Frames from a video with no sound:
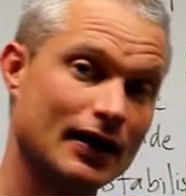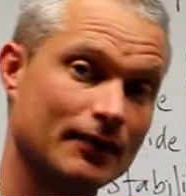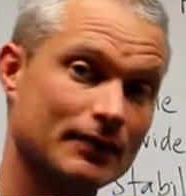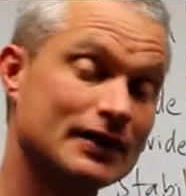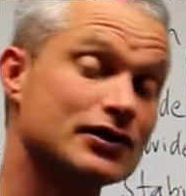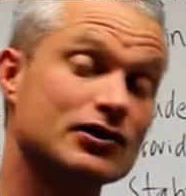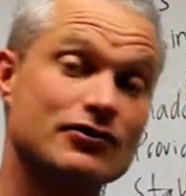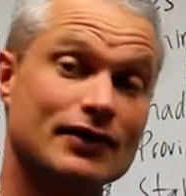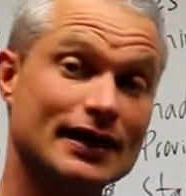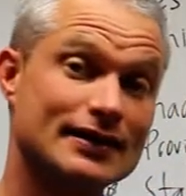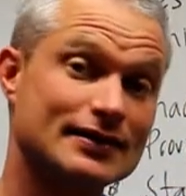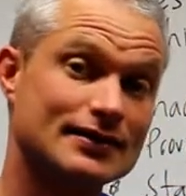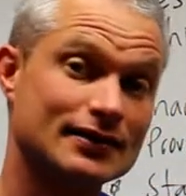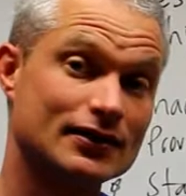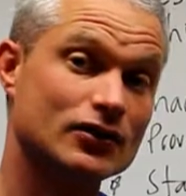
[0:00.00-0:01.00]

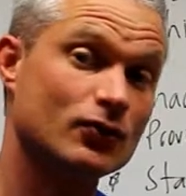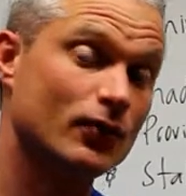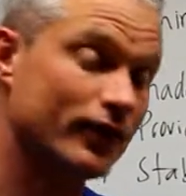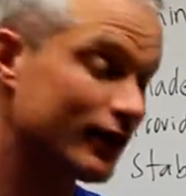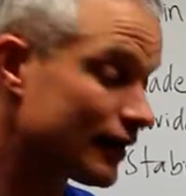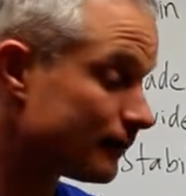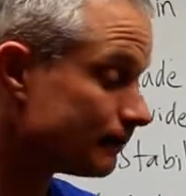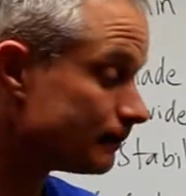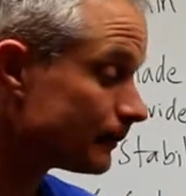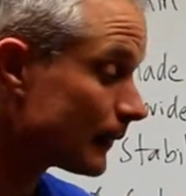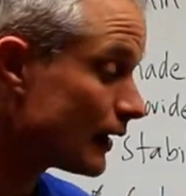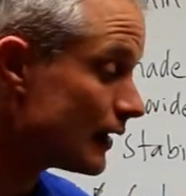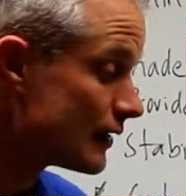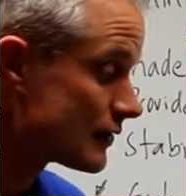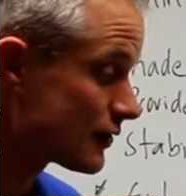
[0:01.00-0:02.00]
integrated in with it.
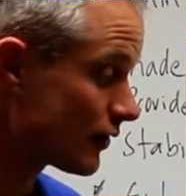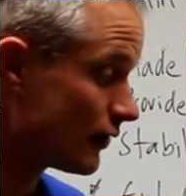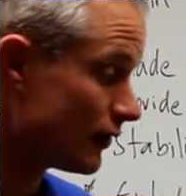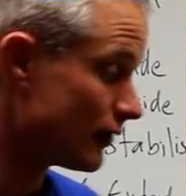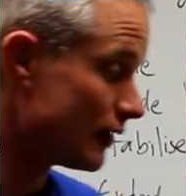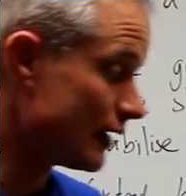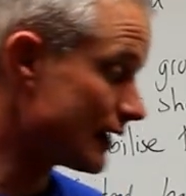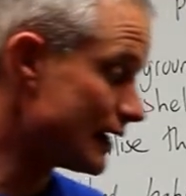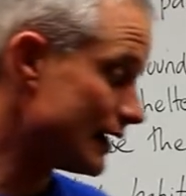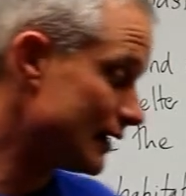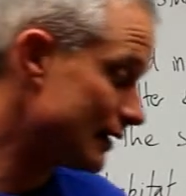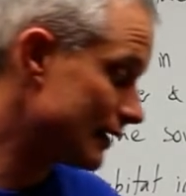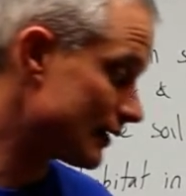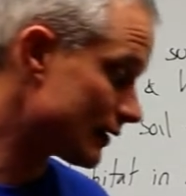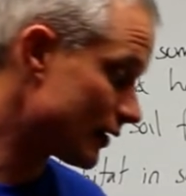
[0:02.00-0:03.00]
So again,